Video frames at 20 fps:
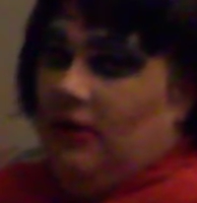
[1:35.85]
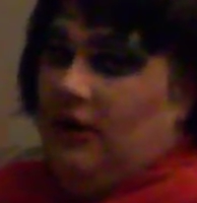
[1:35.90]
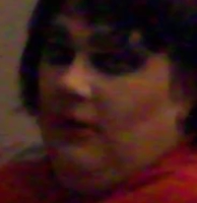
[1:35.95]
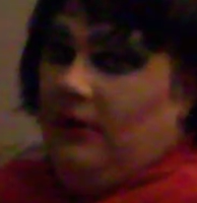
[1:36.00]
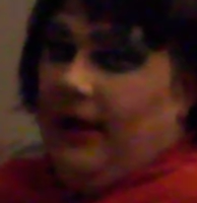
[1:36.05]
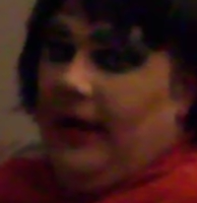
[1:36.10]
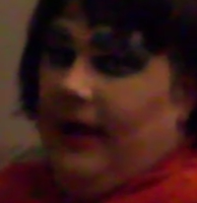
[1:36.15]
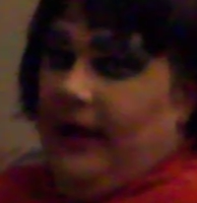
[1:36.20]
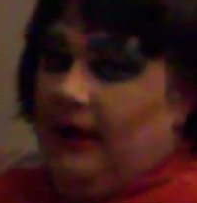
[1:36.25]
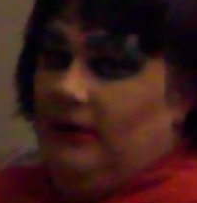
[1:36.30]

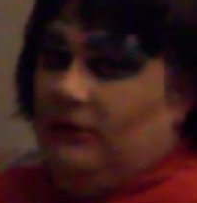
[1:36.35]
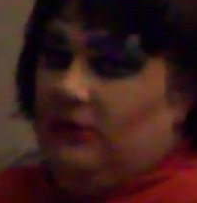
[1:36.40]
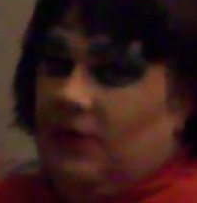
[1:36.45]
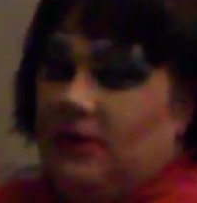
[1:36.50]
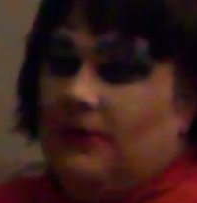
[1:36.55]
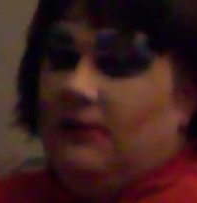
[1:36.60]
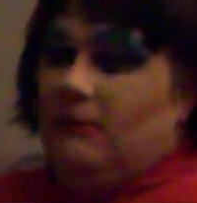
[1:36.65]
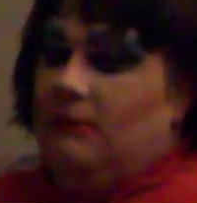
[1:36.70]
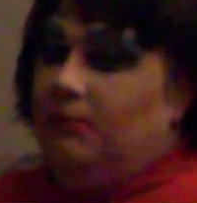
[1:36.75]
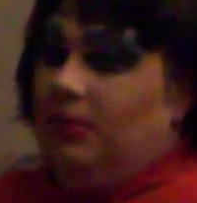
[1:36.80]
Okay,
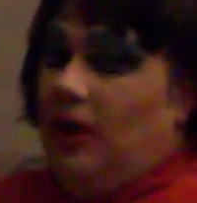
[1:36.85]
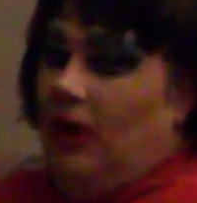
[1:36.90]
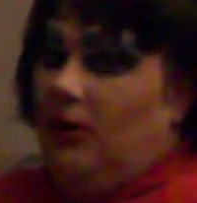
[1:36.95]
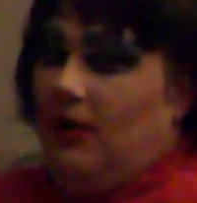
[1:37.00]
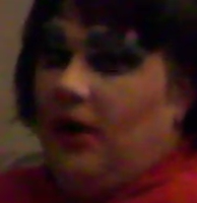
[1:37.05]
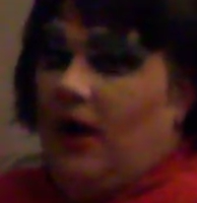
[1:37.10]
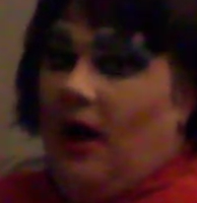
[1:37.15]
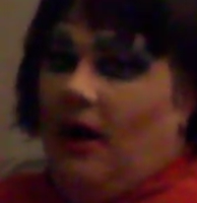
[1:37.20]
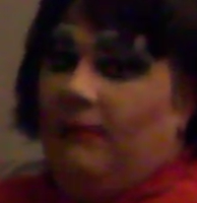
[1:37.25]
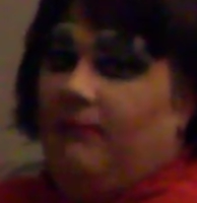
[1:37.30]
just
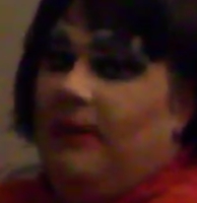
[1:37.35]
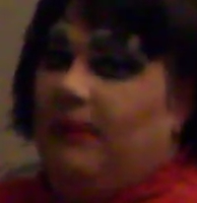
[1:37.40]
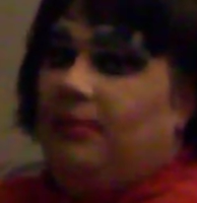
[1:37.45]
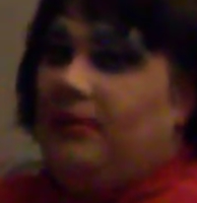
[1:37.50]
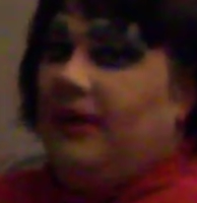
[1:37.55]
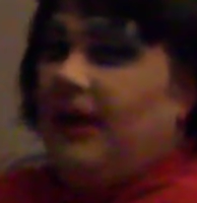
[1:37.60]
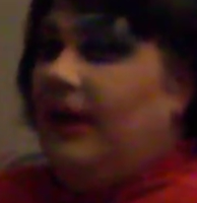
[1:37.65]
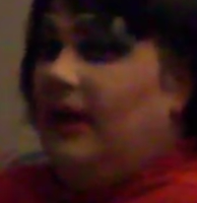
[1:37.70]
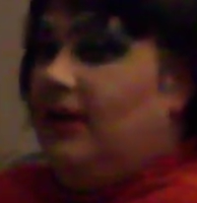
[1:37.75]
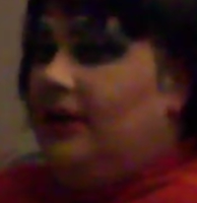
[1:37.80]
blow it off.
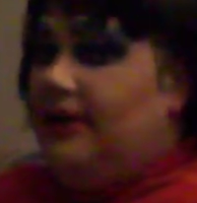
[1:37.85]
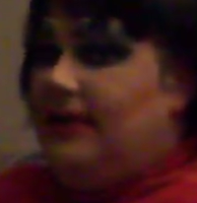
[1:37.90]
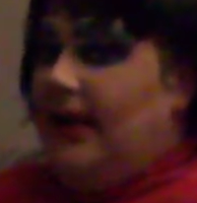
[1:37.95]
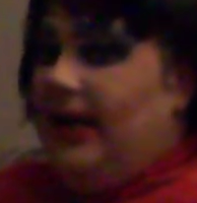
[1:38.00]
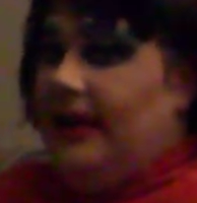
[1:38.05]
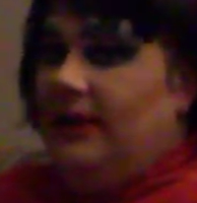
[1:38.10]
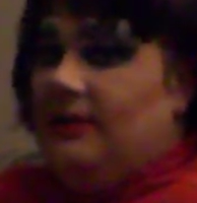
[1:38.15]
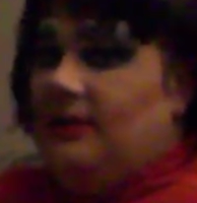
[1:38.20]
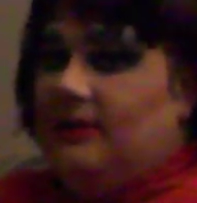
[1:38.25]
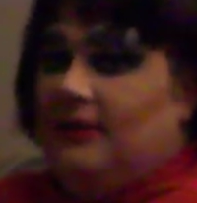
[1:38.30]
People that
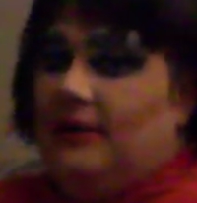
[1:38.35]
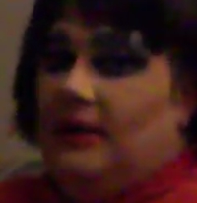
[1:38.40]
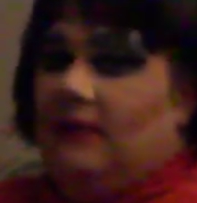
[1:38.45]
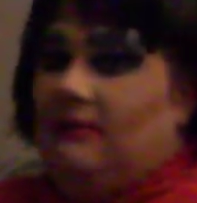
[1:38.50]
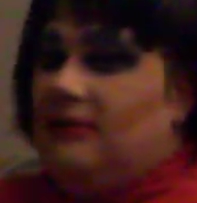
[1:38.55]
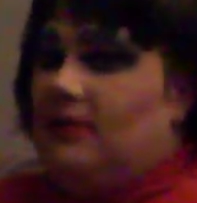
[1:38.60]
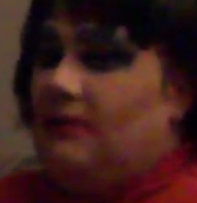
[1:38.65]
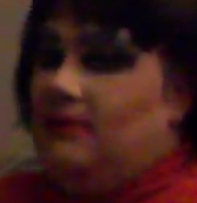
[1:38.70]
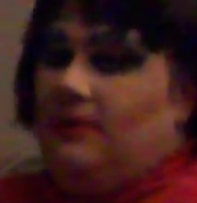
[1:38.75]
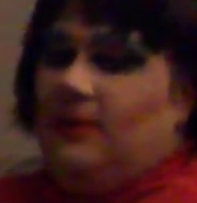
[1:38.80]
irritate you and
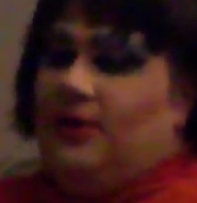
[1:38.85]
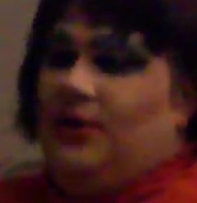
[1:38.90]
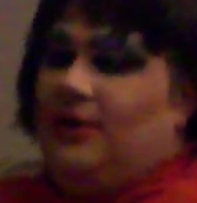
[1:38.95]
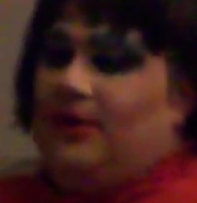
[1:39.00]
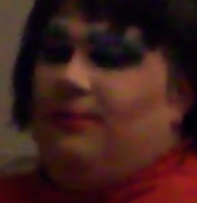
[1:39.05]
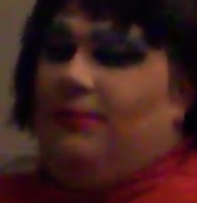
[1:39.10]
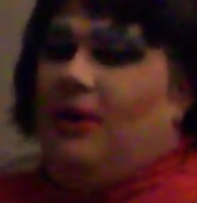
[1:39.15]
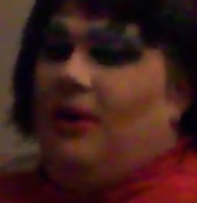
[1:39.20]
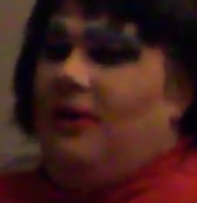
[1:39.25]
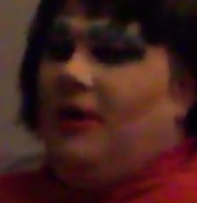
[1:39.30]
stuff, just
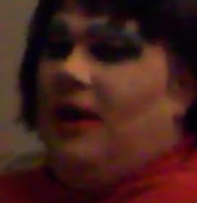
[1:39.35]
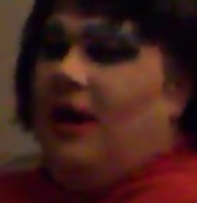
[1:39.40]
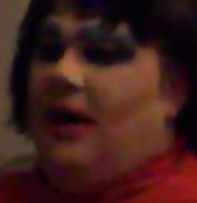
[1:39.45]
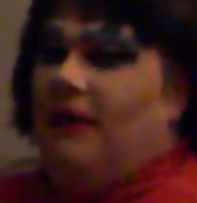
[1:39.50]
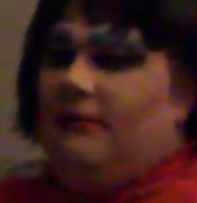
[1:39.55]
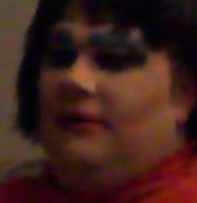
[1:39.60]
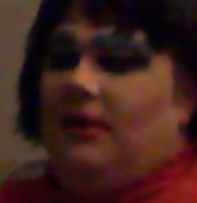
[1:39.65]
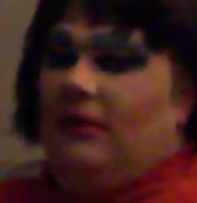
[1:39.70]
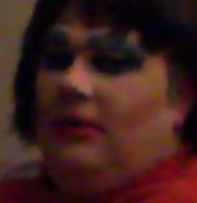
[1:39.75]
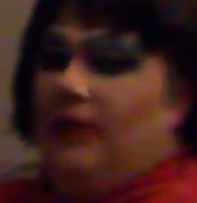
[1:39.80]
just blow it
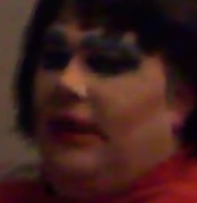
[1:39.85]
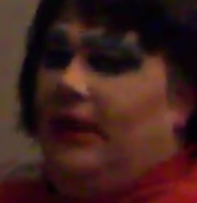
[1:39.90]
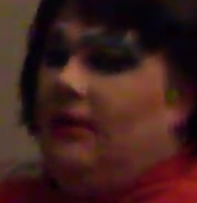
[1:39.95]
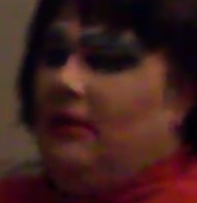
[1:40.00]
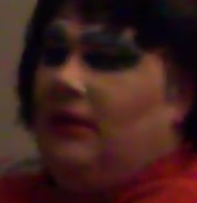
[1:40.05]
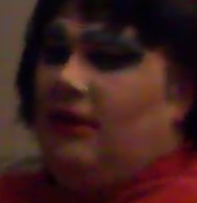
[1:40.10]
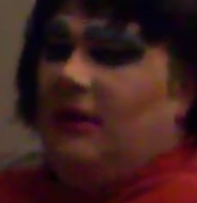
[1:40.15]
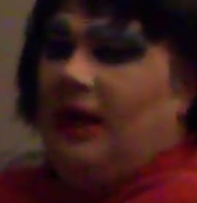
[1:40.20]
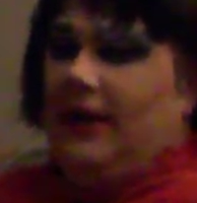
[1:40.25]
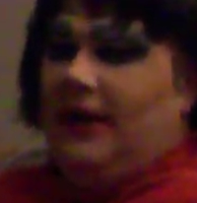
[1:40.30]
off. Don't let
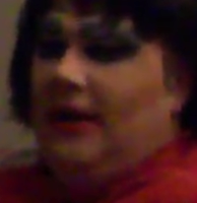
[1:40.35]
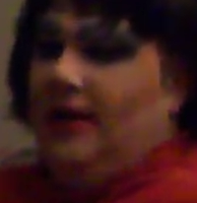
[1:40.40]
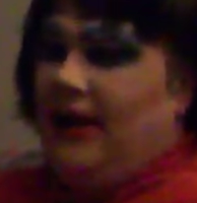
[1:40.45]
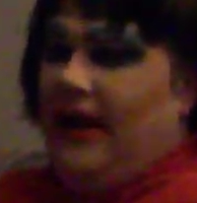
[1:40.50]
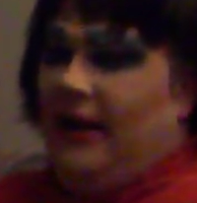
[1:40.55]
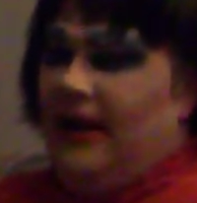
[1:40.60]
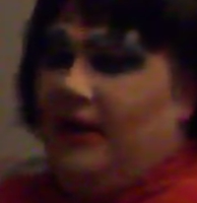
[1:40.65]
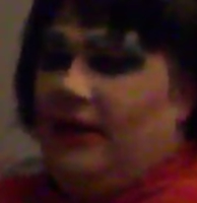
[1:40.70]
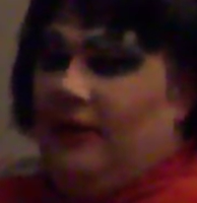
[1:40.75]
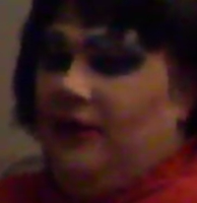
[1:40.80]
it look like you're
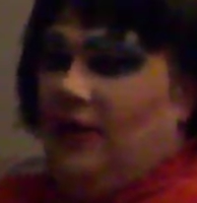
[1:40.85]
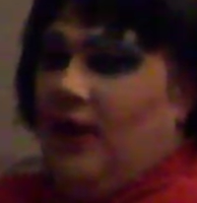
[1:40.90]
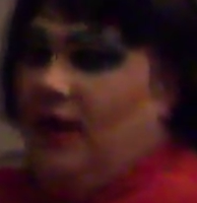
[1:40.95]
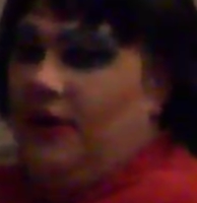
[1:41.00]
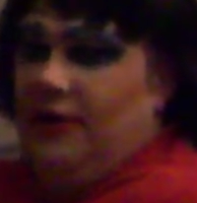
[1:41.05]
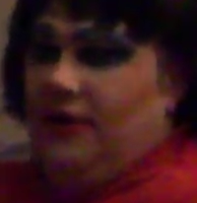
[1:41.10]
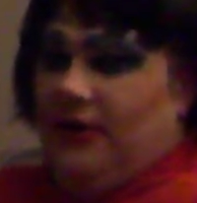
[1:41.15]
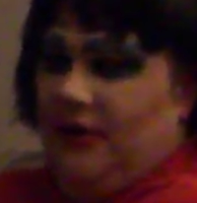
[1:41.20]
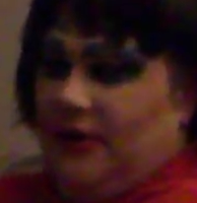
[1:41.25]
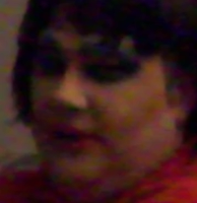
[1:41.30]
getting
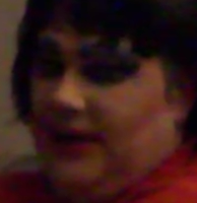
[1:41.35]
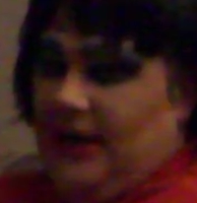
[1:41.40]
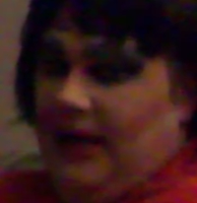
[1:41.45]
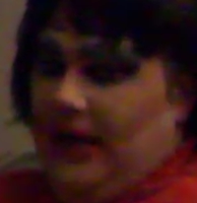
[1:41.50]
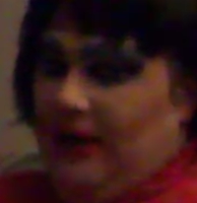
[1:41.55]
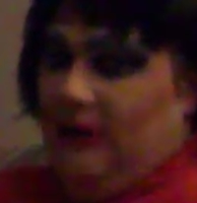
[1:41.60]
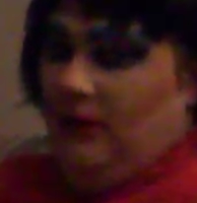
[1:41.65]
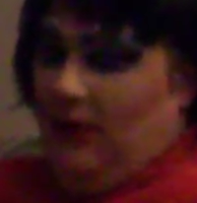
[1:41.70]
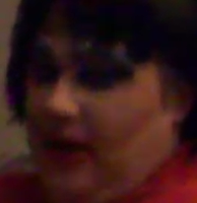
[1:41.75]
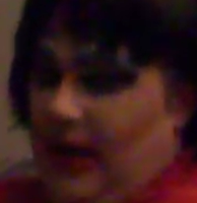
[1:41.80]
under their
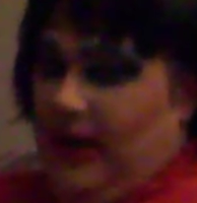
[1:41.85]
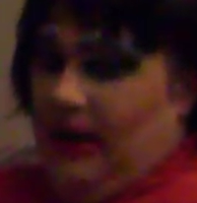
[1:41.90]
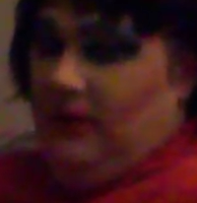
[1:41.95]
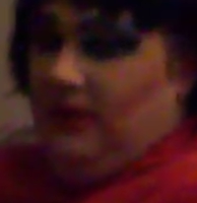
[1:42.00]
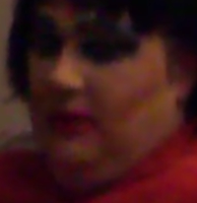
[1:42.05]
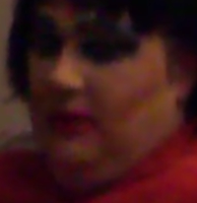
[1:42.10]
skin. Okay.